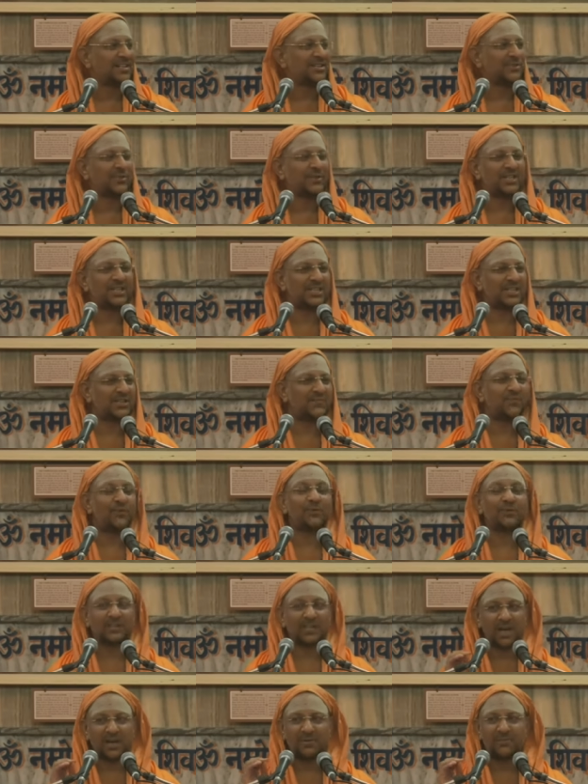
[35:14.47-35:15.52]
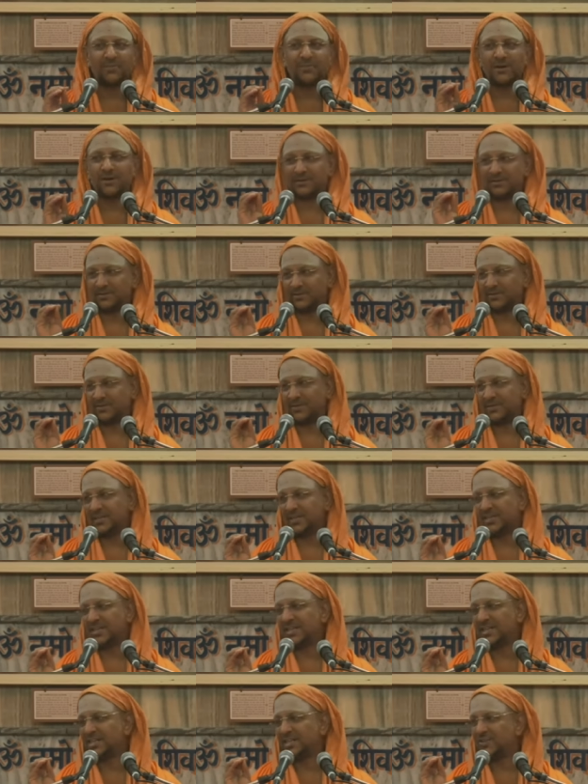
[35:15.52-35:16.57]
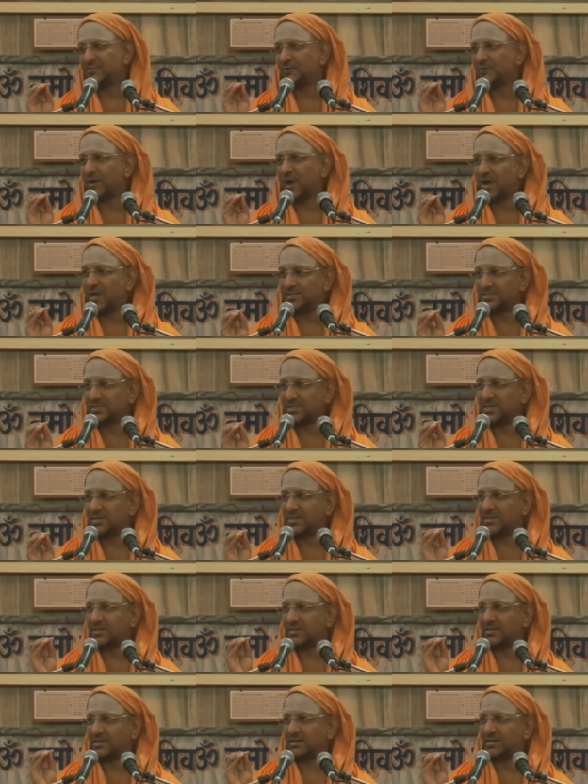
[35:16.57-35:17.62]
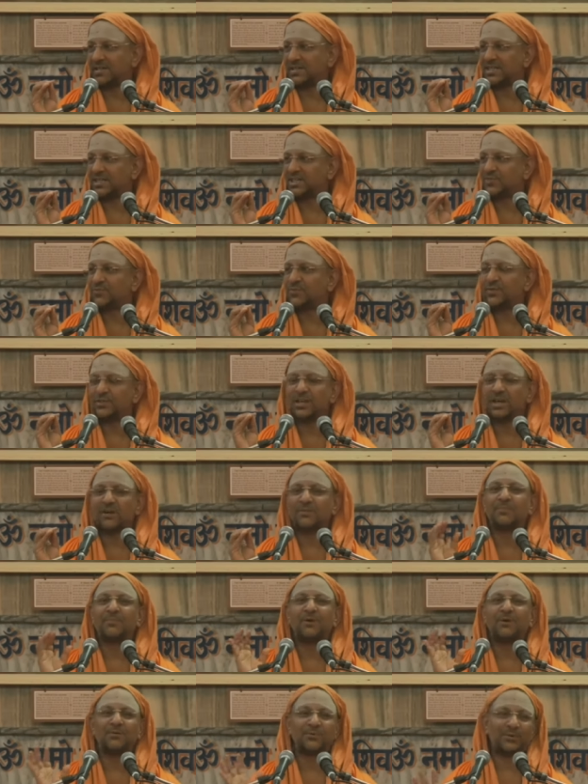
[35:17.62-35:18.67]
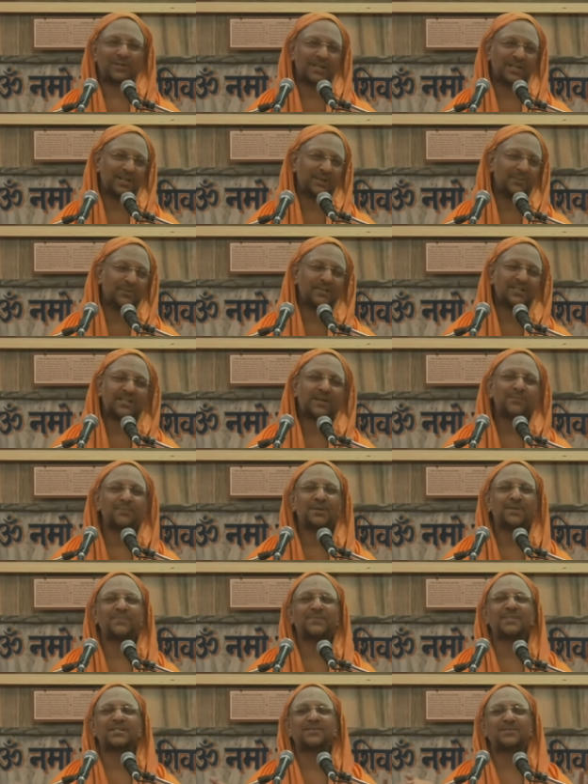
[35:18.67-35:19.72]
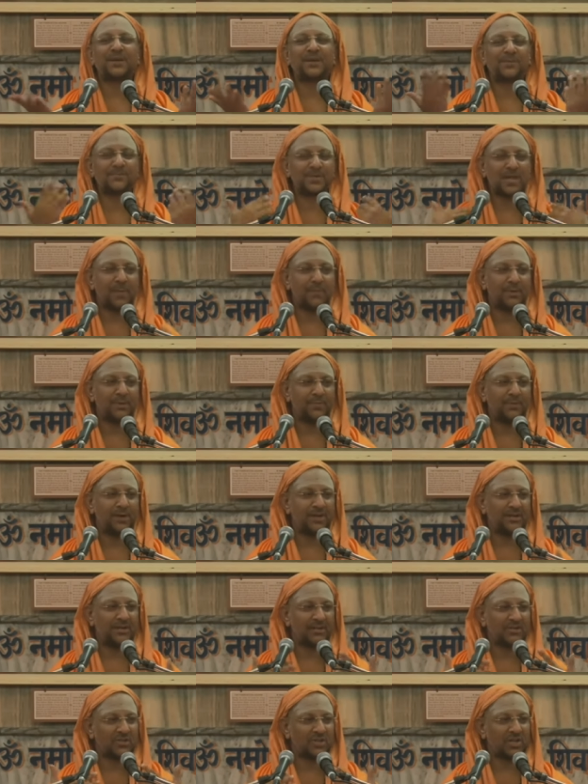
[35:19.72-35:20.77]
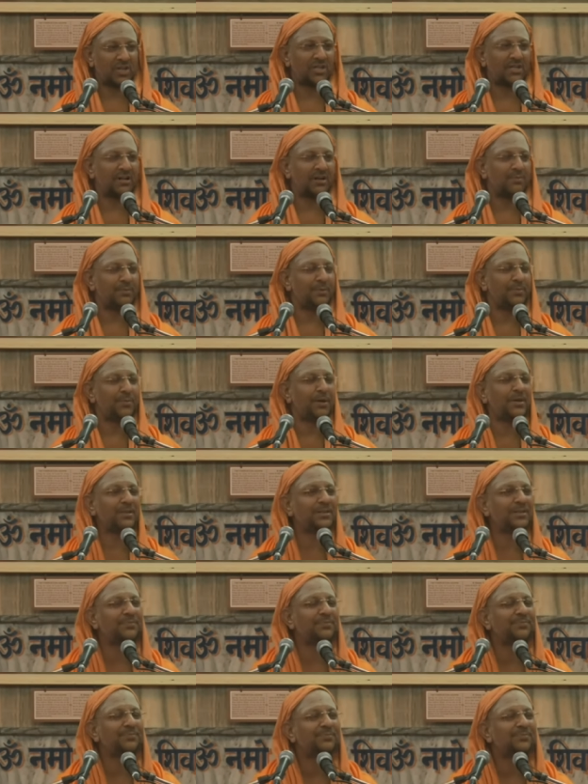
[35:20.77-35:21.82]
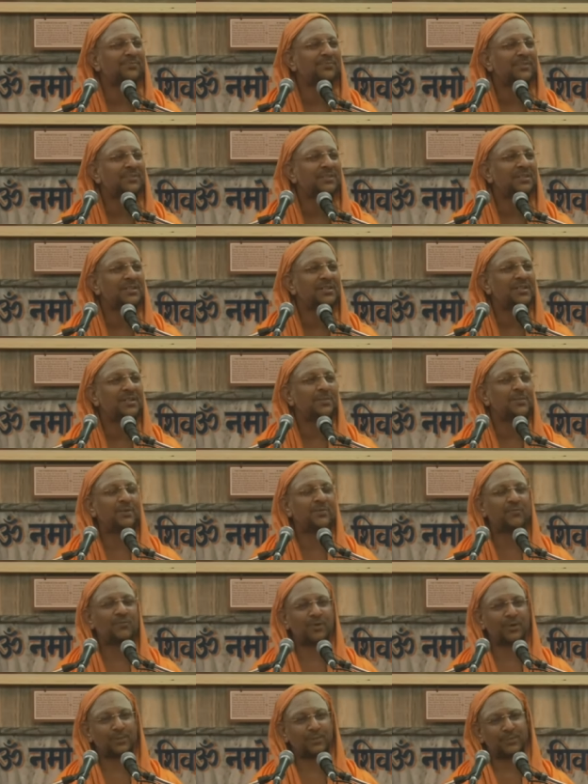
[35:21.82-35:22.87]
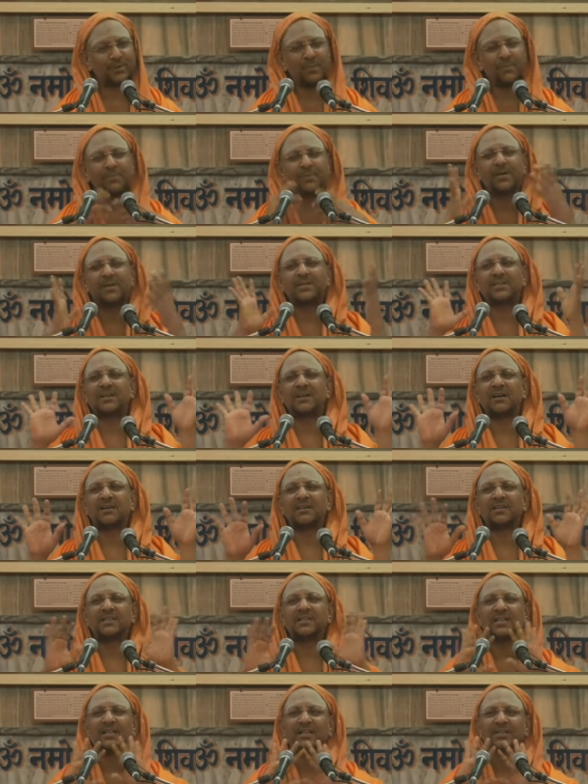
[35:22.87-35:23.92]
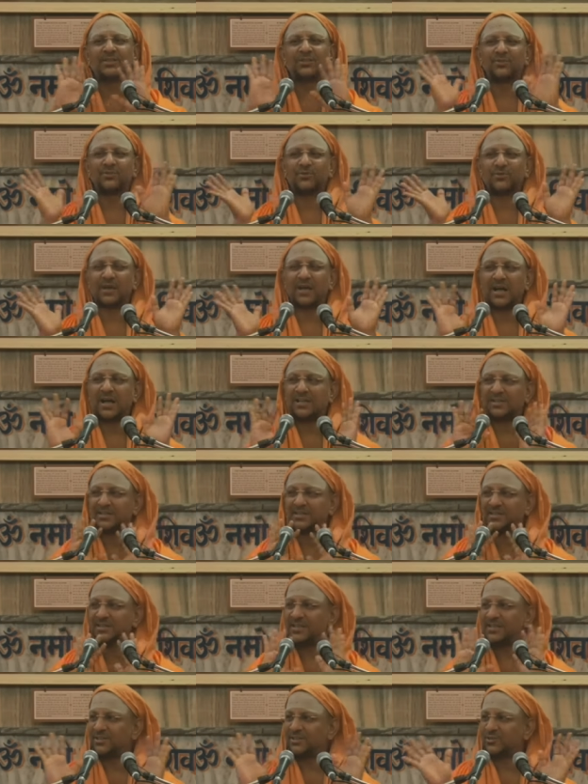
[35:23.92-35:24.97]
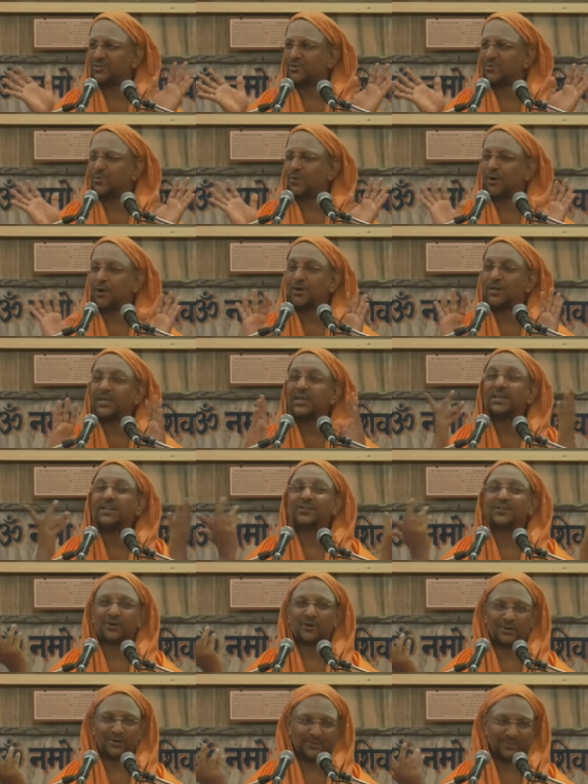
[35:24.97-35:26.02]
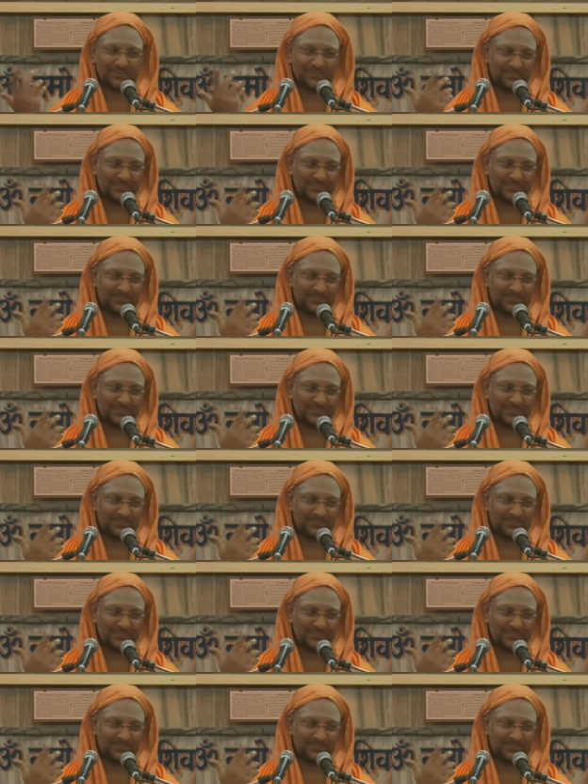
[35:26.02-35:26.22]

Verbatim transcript: So it is for dharma. It is for achara it is for dharma only. But sometimes it becomes abhimana, sharira abhimana. But for a brahmajnani, there is no caste, there is no body at all.